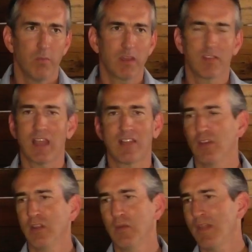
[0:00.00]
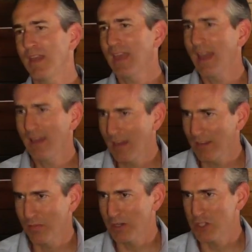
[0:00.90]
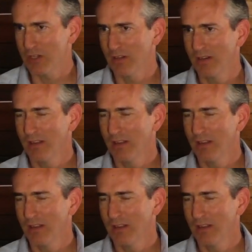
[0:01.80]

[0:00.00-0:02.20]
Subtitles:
because that's the only way they can get expression.